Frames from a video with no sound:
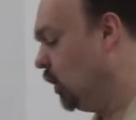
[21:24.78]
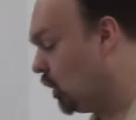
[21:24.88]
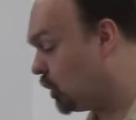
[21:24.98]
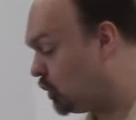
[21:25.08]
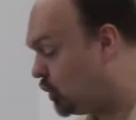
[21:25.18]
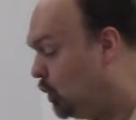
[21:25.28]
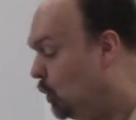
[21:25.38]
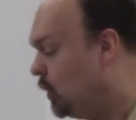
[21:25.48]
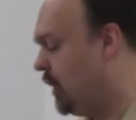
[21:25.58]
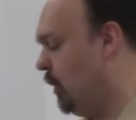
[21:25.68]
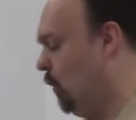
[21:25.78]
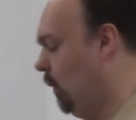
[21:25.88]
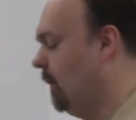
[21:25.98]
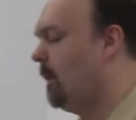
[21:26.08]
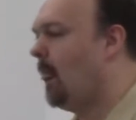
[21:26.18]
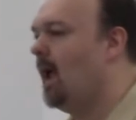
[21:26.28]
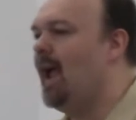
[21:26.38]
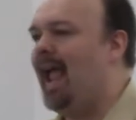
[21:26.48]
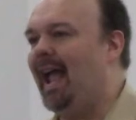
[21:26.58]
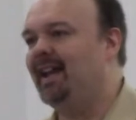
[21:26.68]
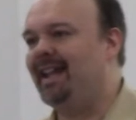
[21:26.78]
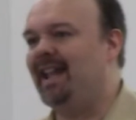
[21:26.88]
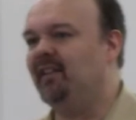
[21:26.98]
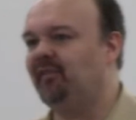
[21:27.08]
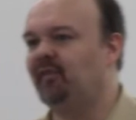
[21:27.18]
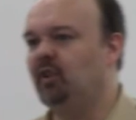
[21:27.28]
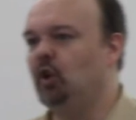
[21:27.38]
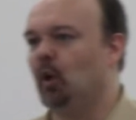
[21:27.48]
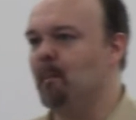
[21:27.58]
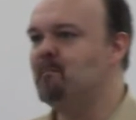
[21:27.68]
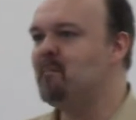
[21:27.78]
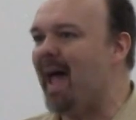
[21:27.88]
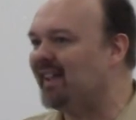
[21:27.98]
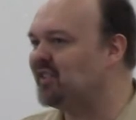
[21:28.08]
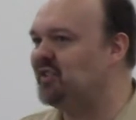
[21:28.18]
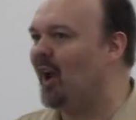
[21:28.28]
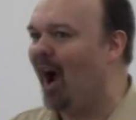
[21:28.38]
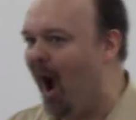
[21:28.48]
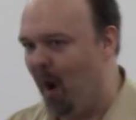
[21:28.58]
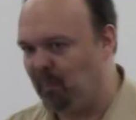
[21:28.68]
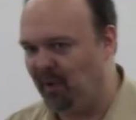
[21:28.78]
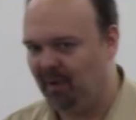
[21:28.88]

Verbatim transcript: look to you and if you're messed up